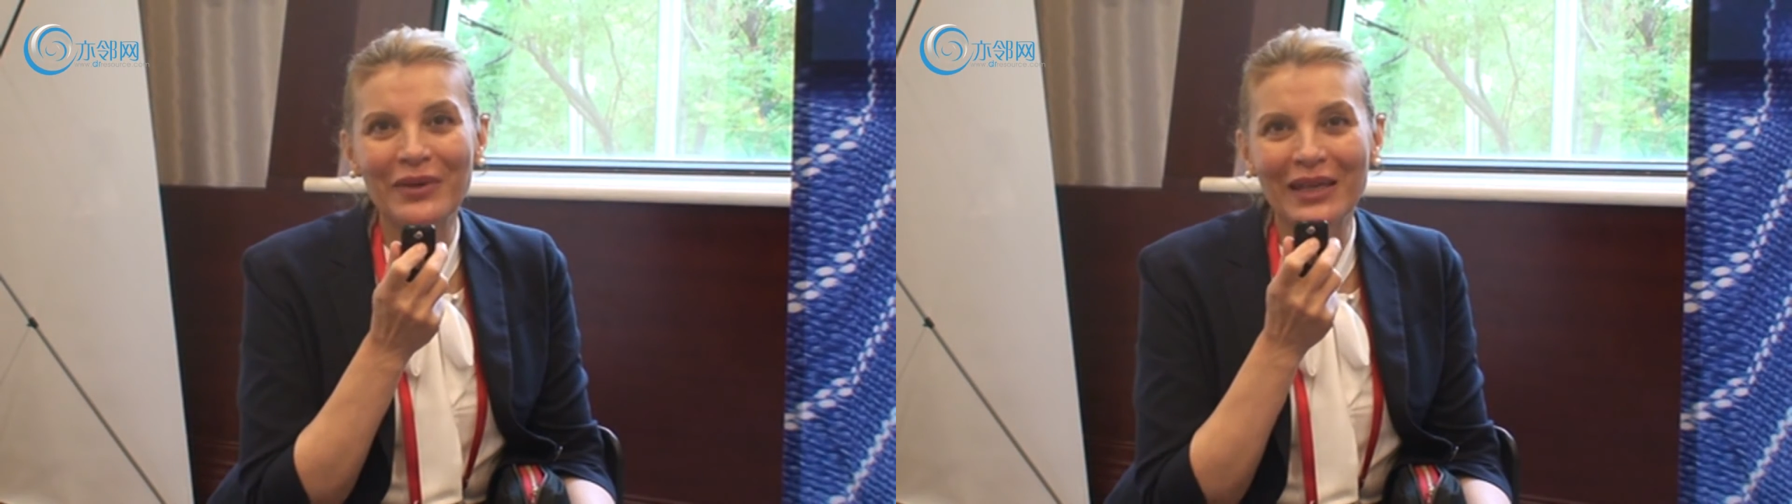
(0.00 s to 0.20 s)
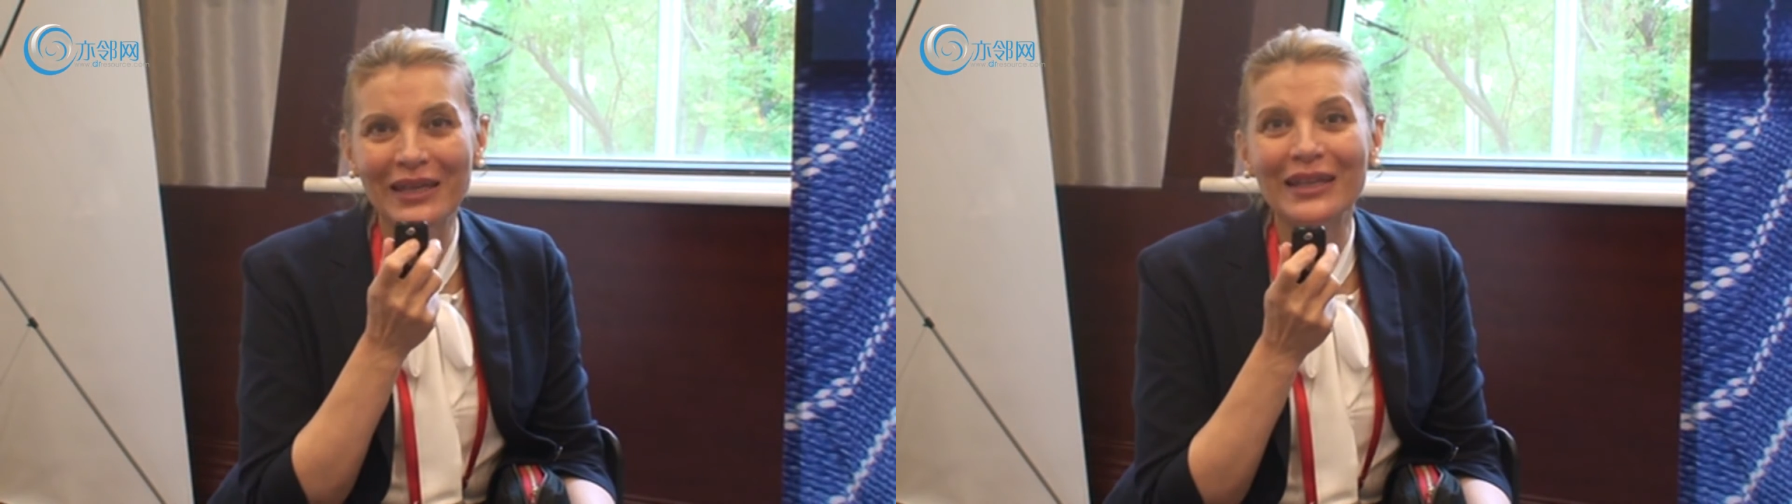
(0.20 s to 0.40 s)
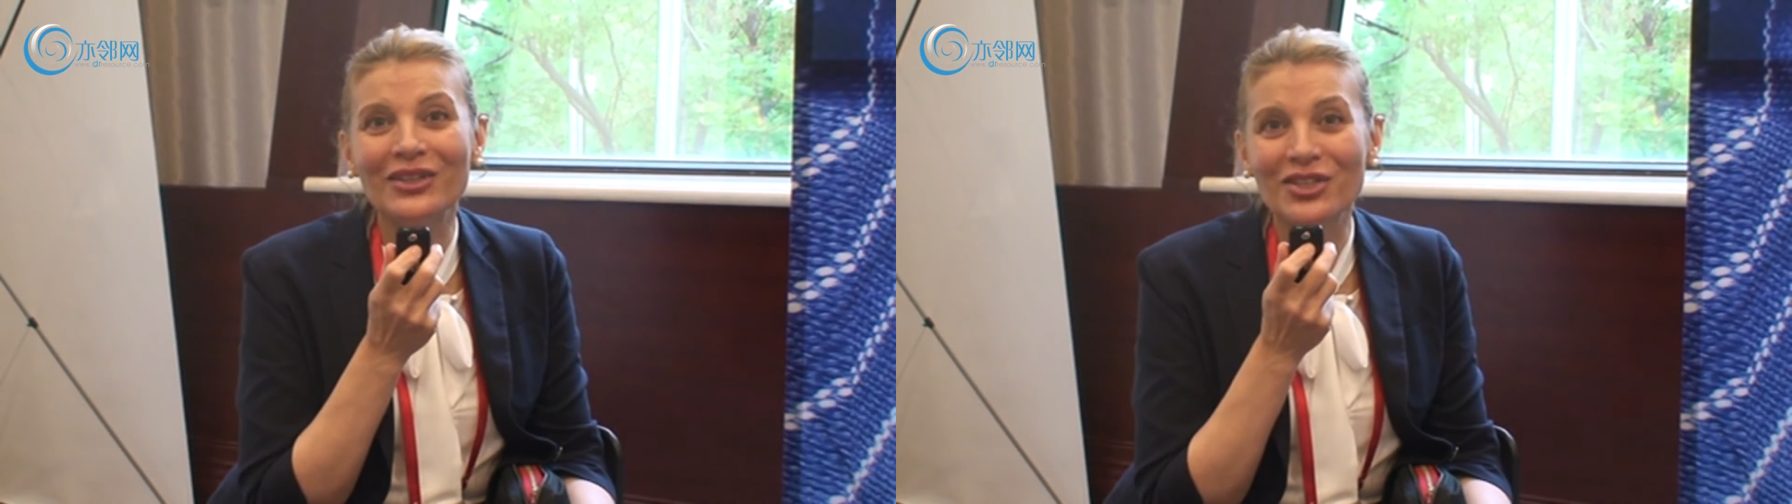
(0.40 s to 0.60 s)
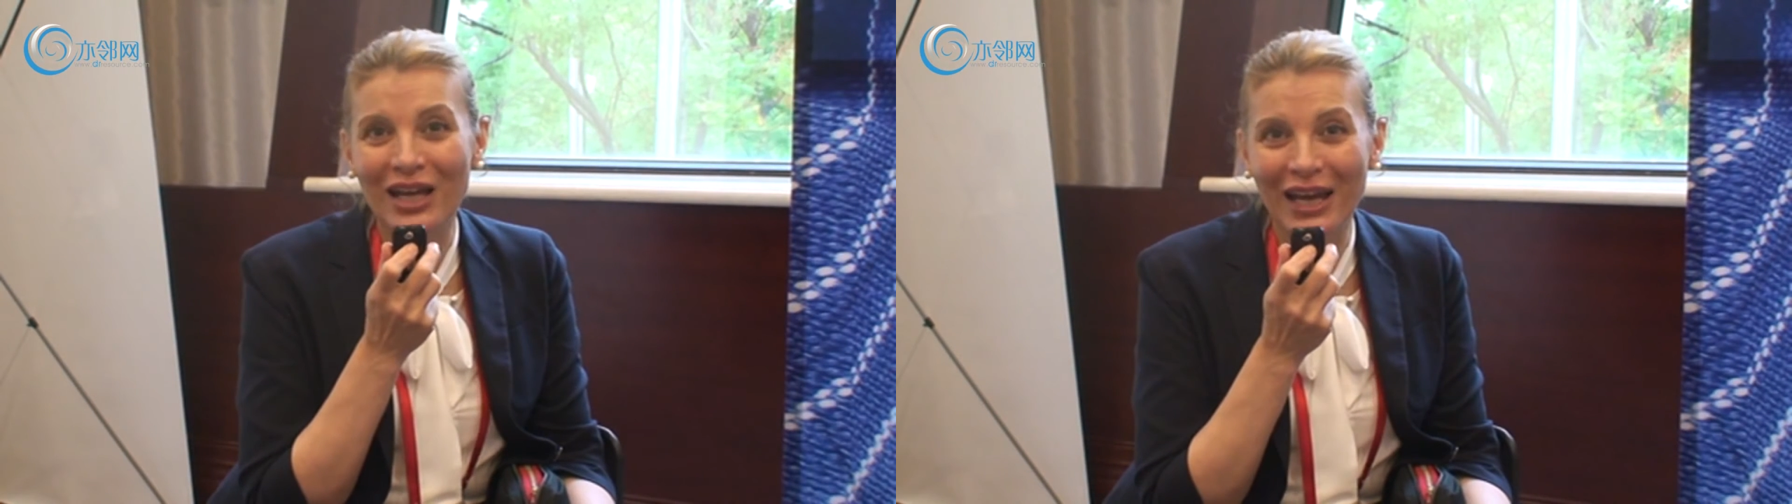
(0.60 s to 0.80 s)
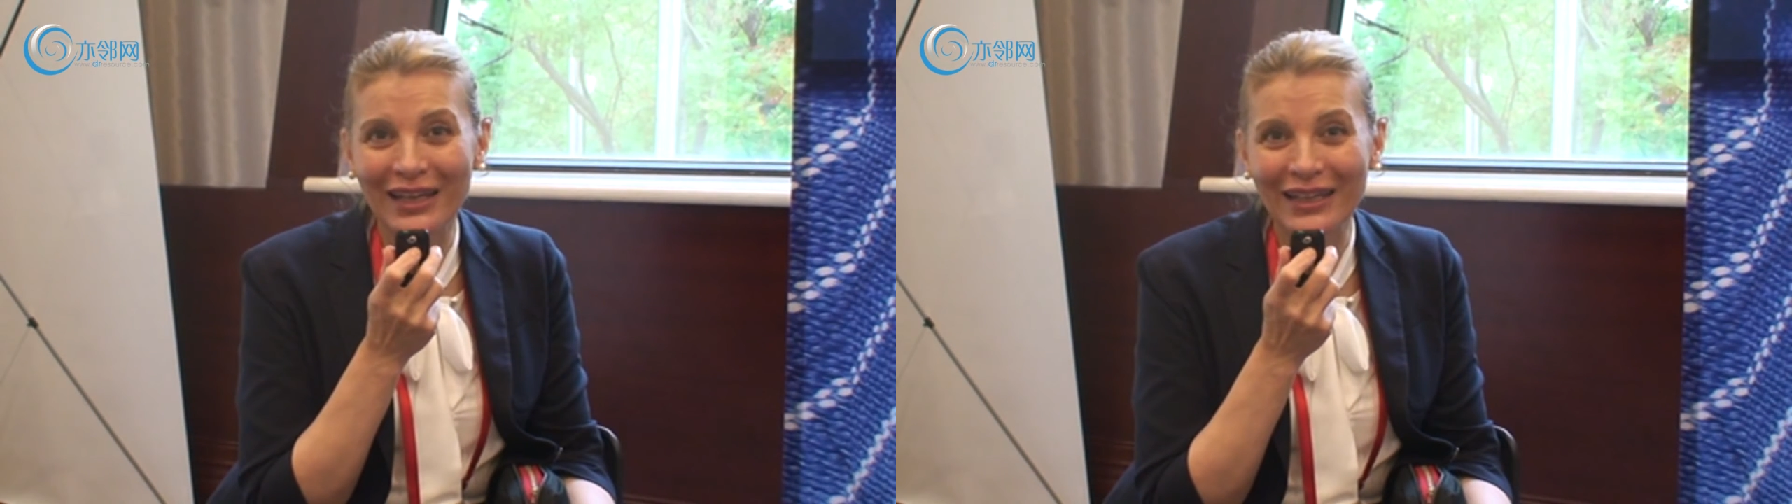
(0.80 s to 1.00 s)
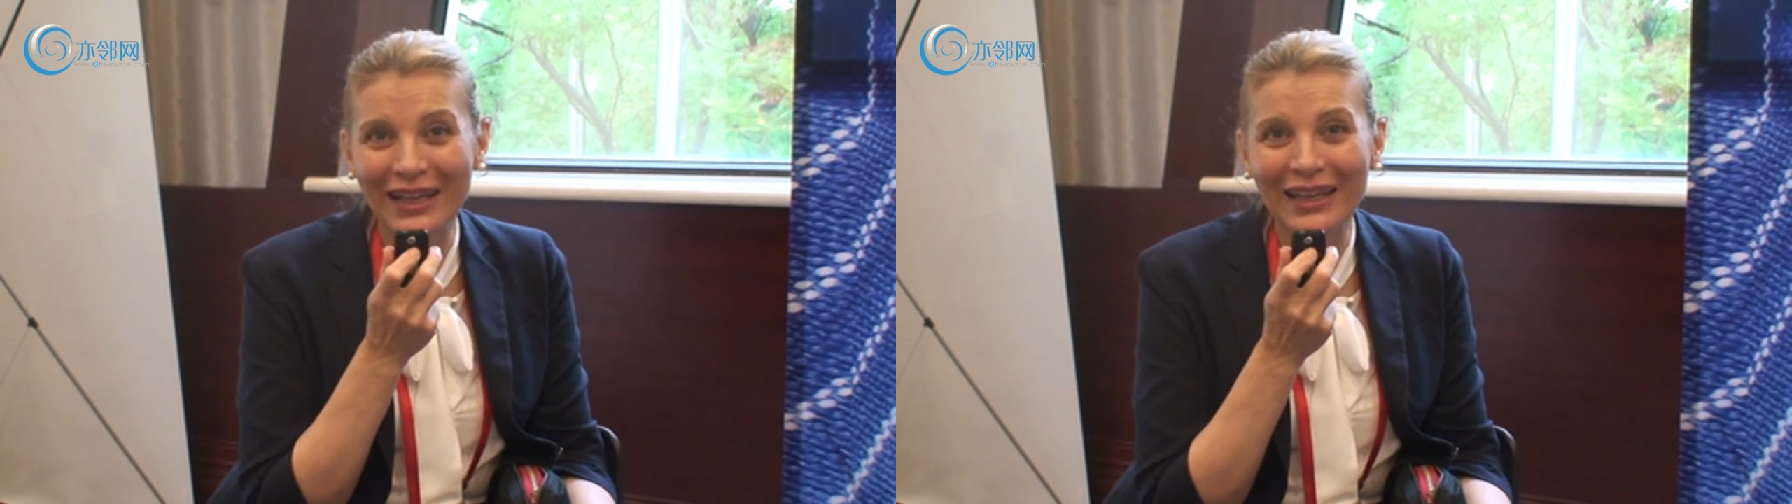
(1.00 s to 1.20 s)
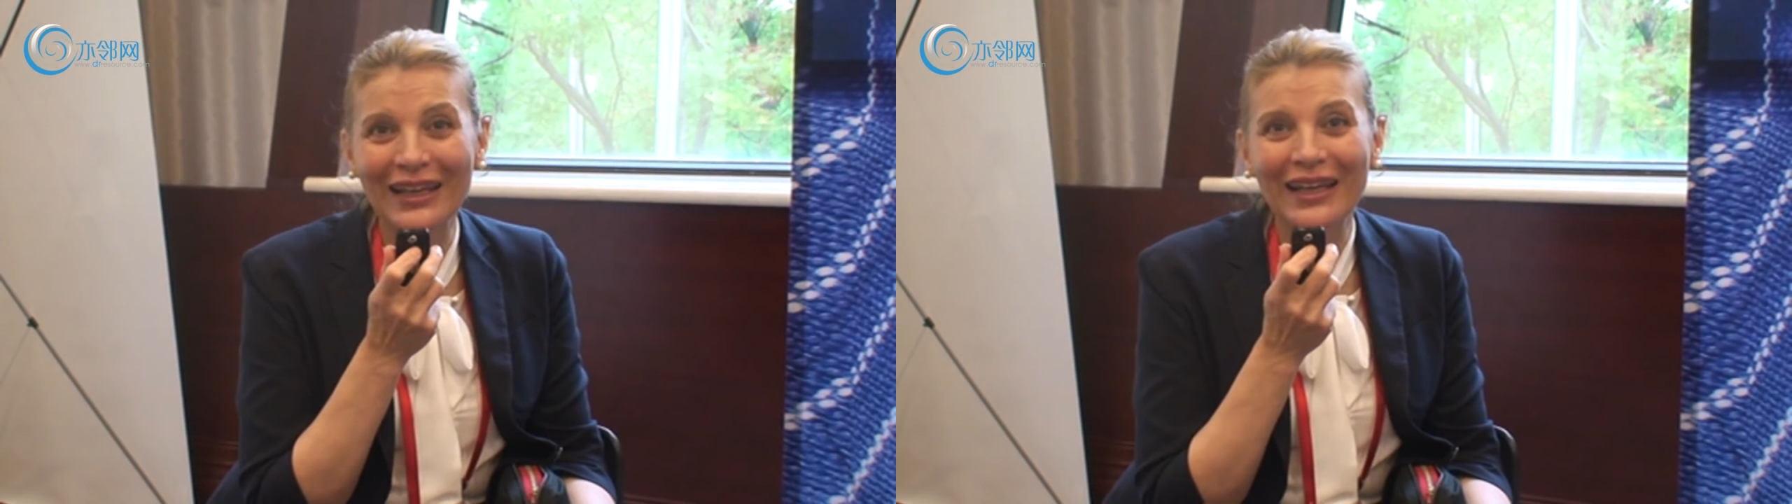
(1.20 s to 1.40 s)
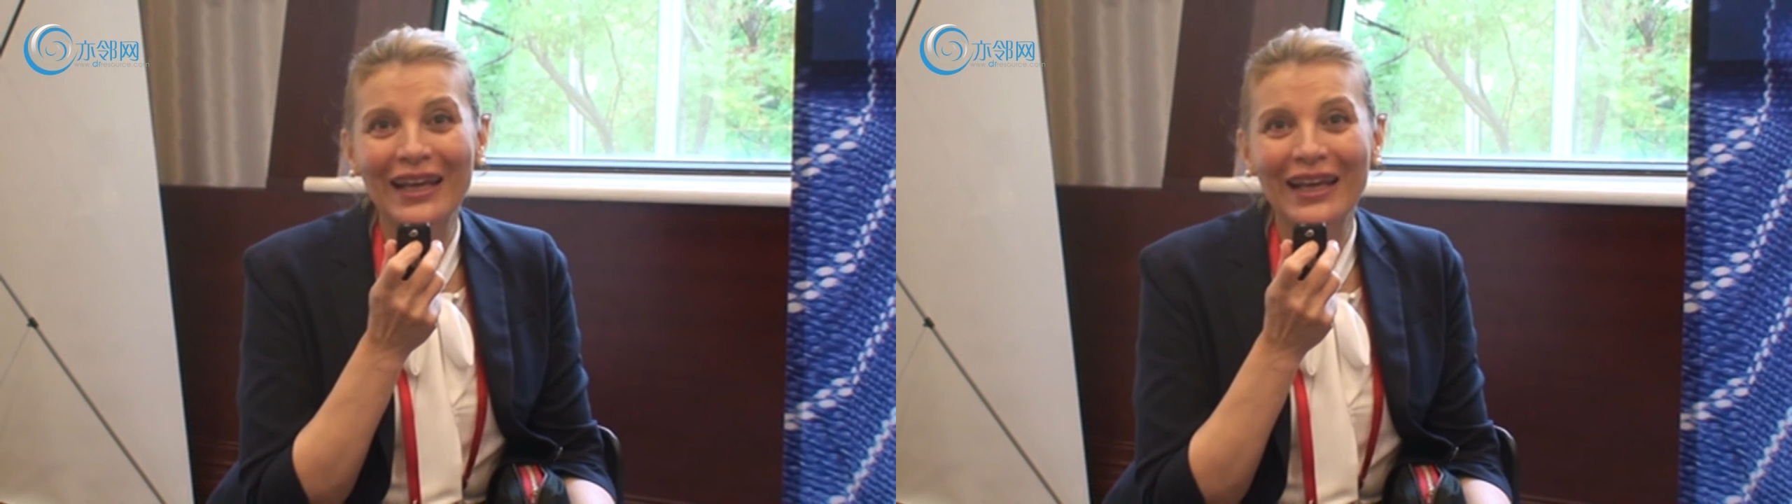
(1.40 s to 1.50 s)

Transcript: being in China